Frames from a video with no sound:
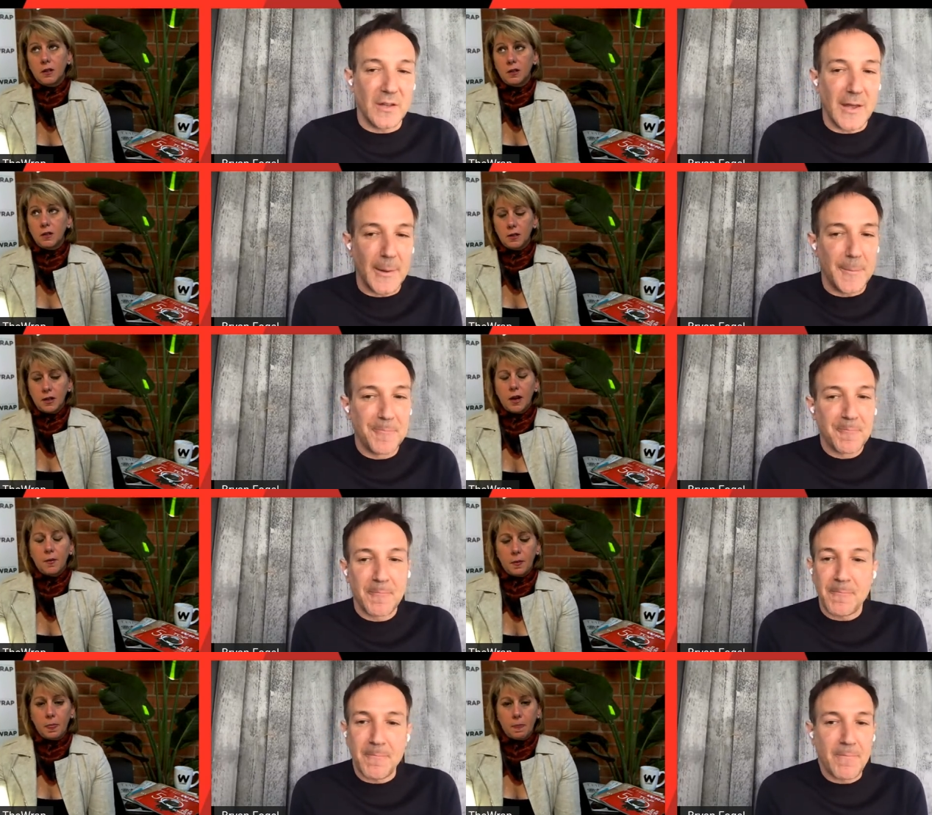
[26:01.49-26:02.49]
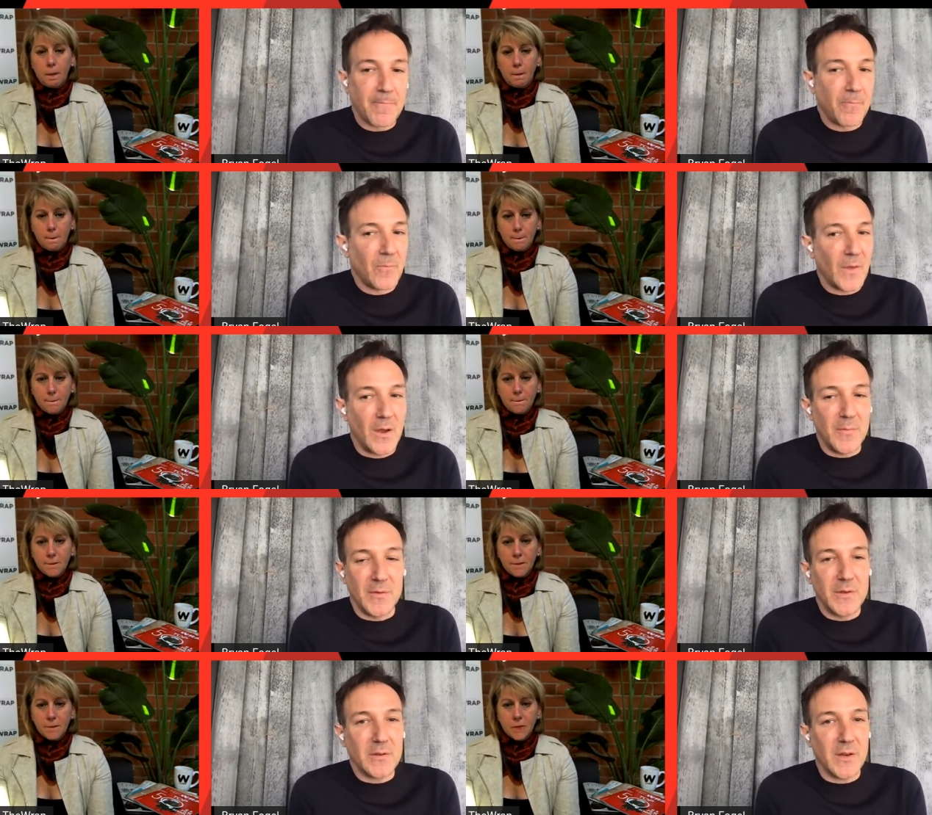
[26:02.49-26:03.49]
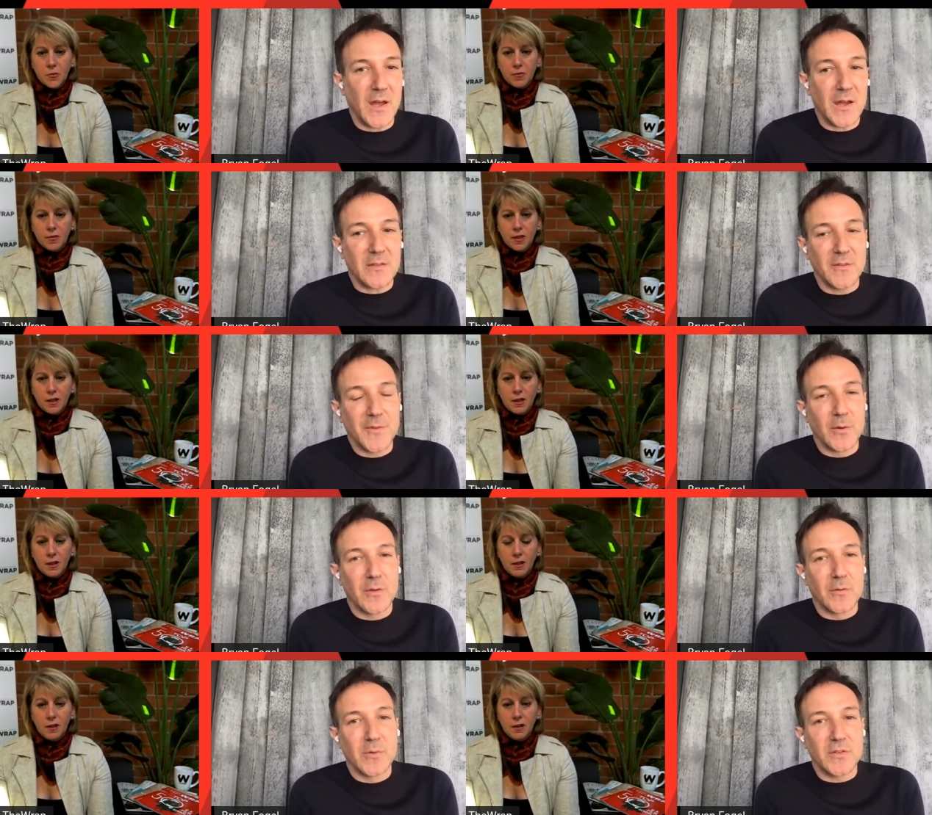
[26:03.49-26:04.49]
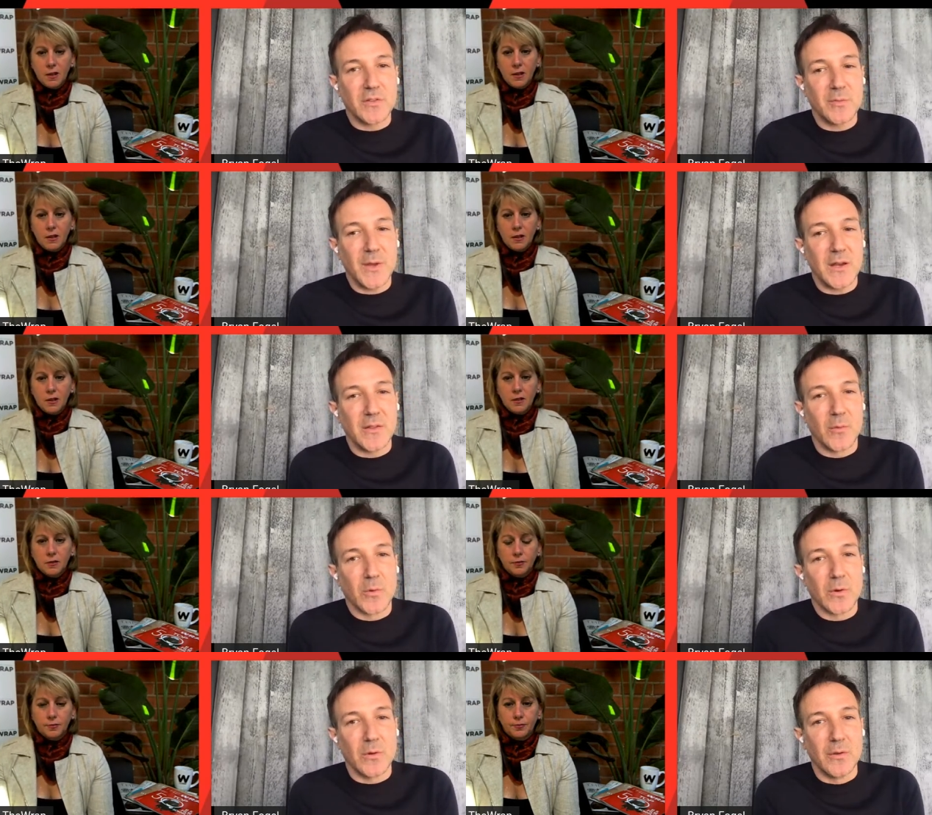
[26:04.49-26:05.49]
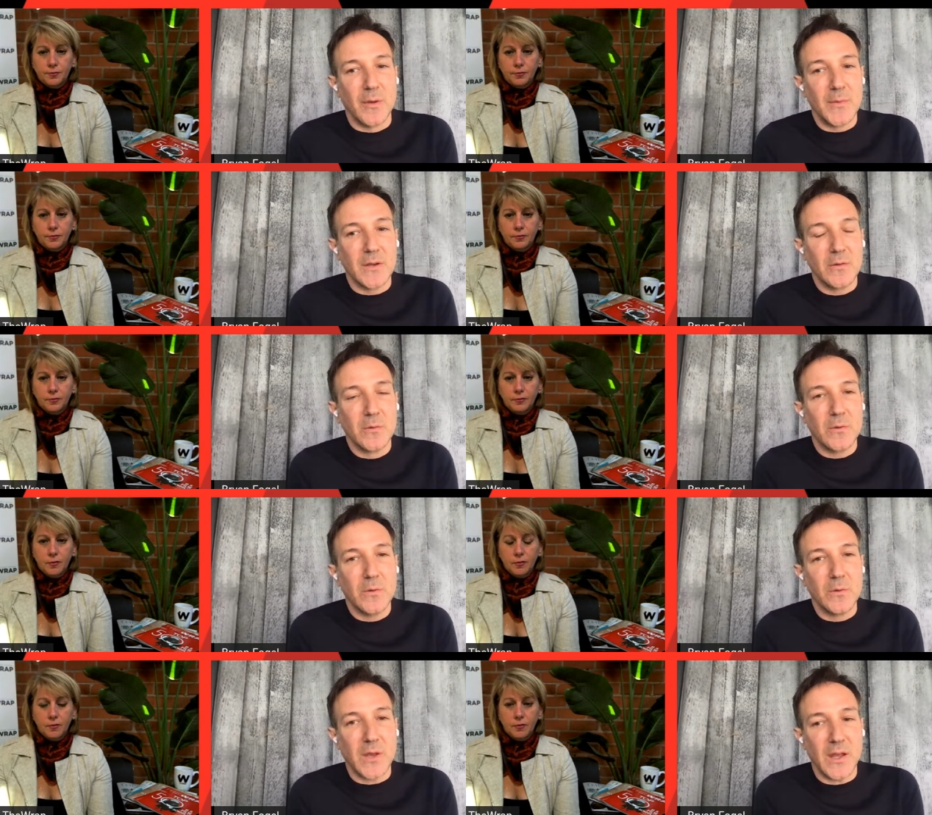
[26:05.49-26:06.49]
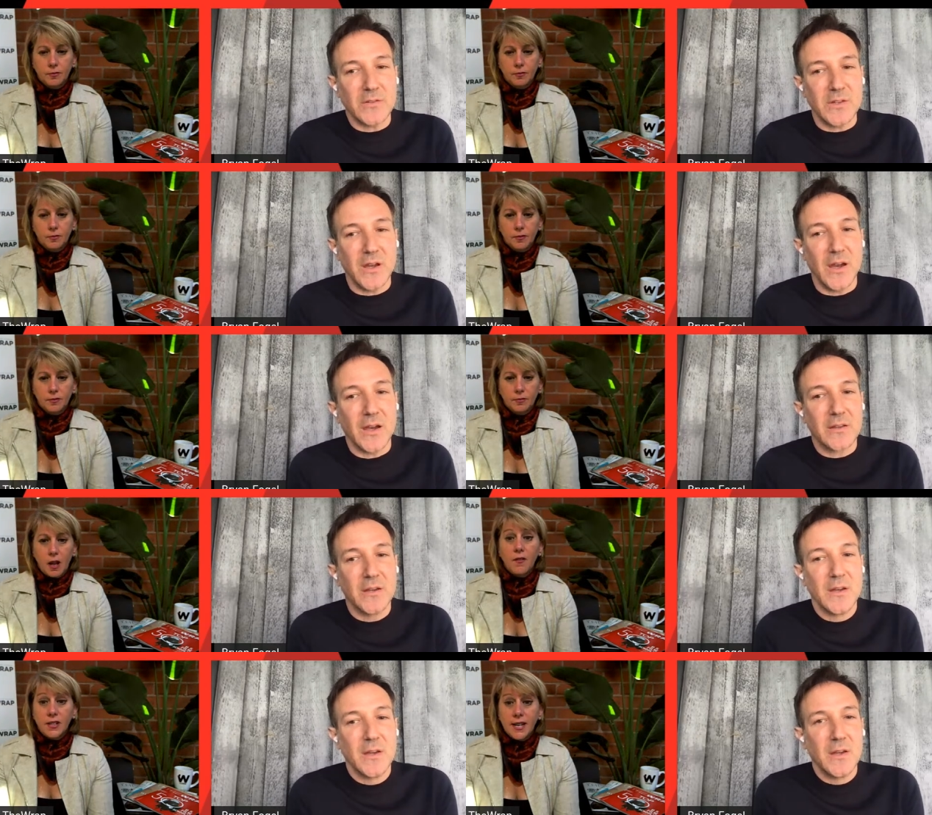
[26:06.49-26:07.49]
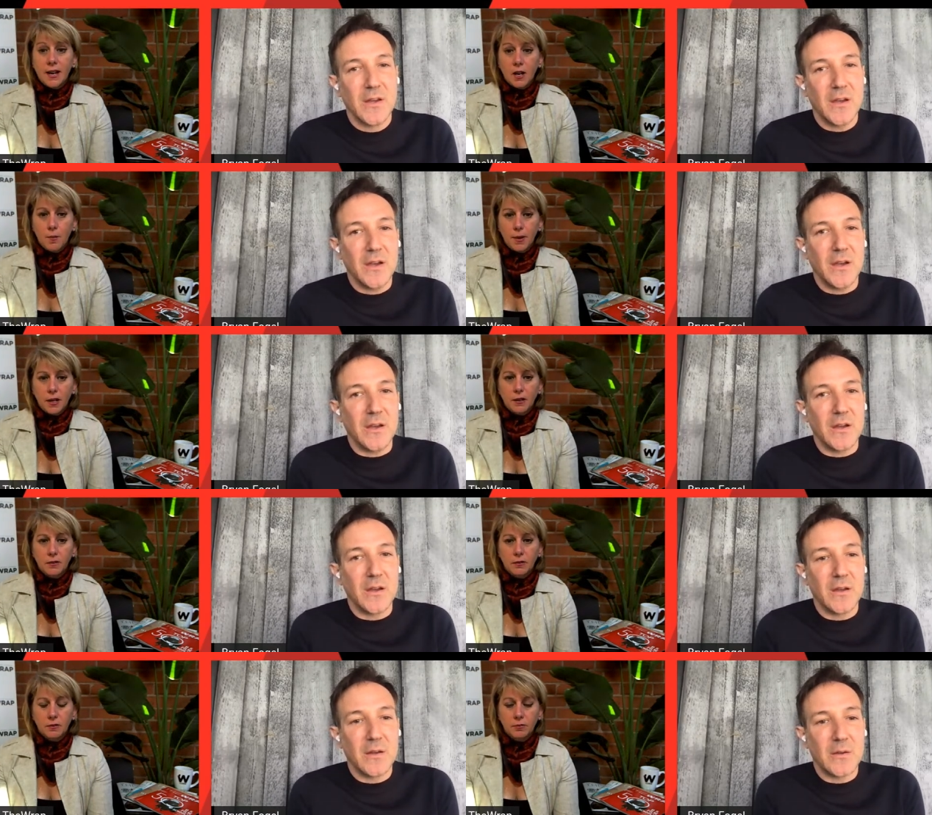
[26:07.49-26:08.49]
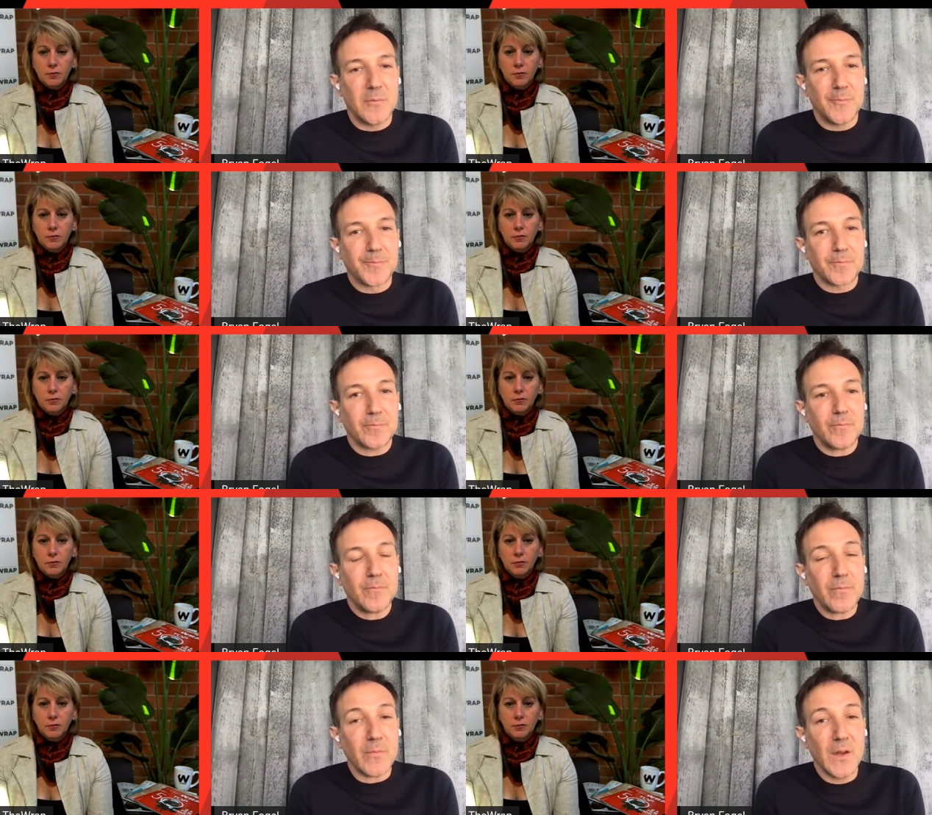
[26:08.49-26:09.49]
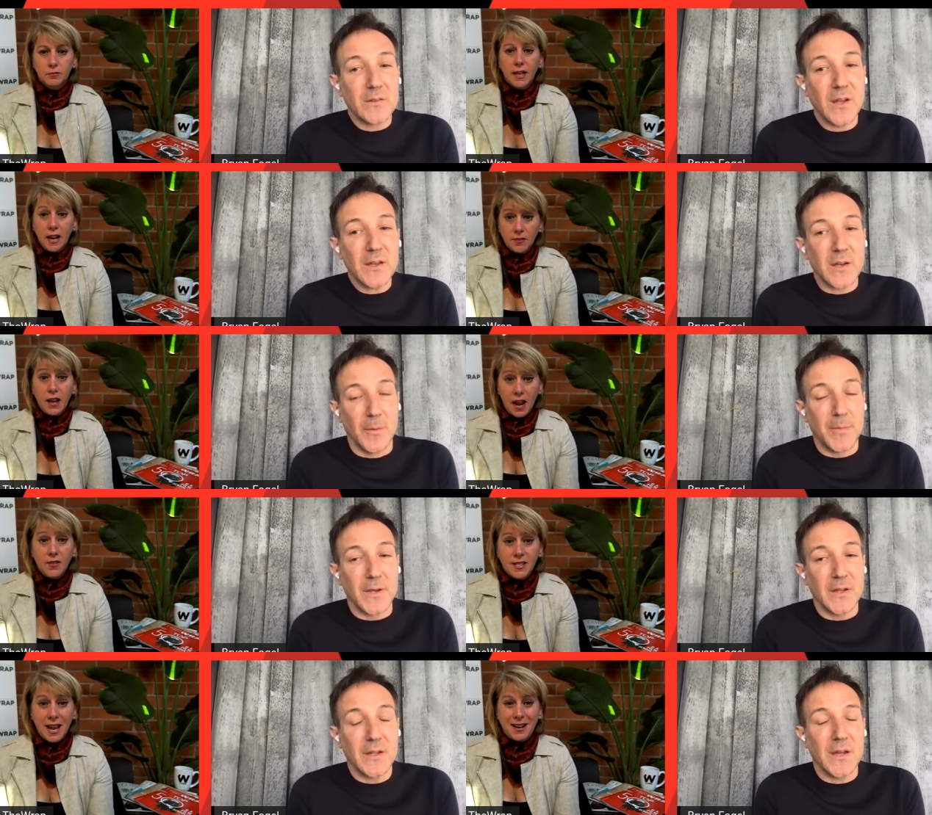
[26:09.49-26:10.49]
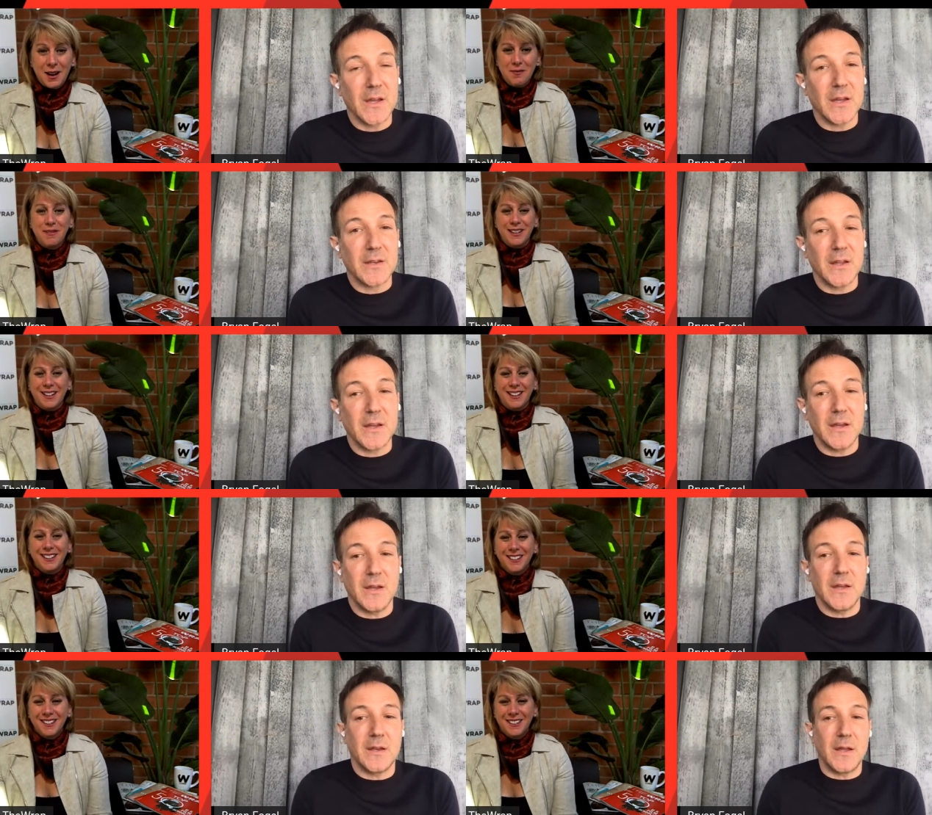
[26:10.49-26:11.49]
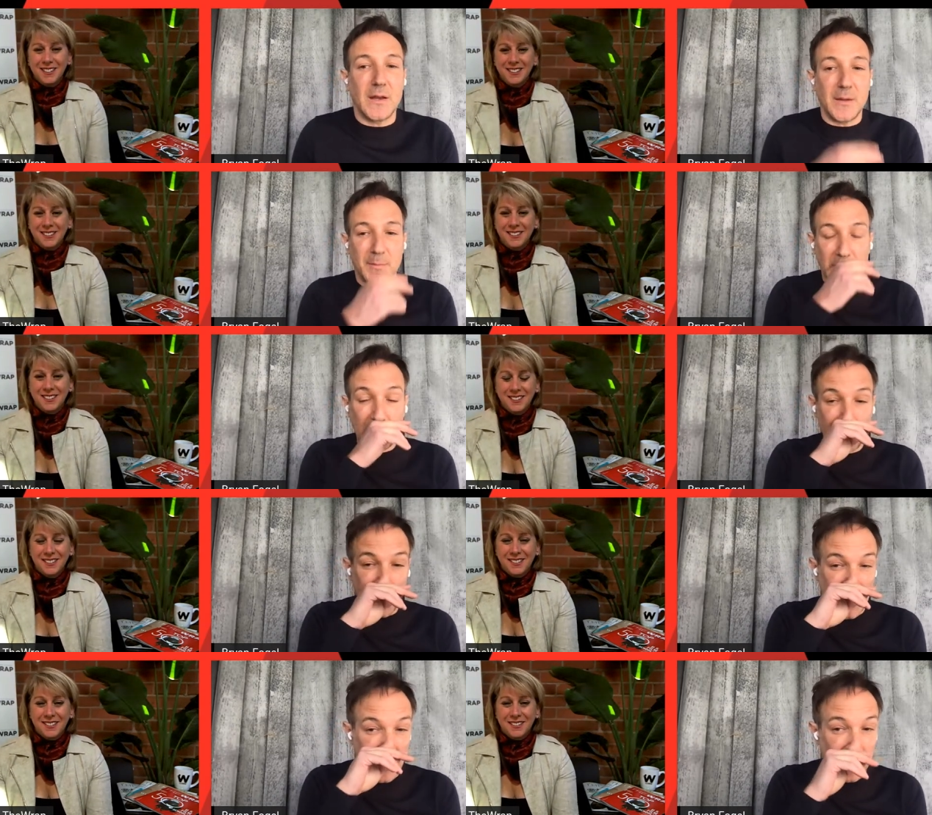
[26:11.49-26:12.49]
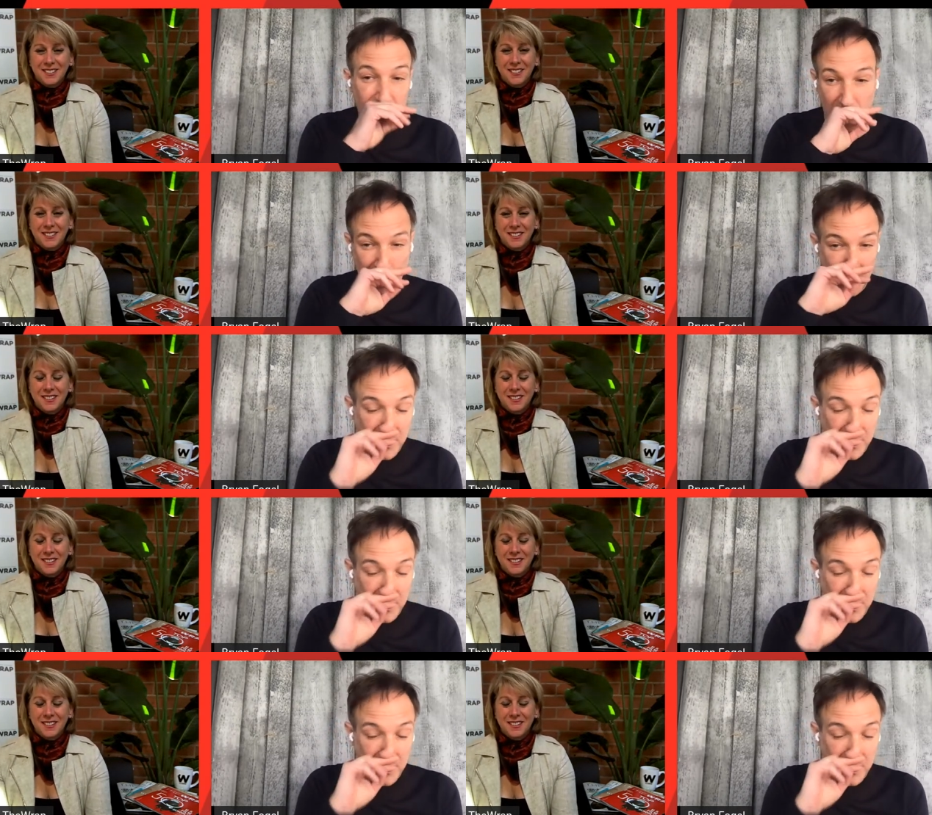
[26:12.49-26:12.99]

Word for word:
Speaker 1: that. I mean, if you can hack the phone of the richest man in the world, I mean, who who can't you hack?
Speaker 2: Of a tech company.
Speaker 1: A tech company. A tech company. And and and I believe that that also was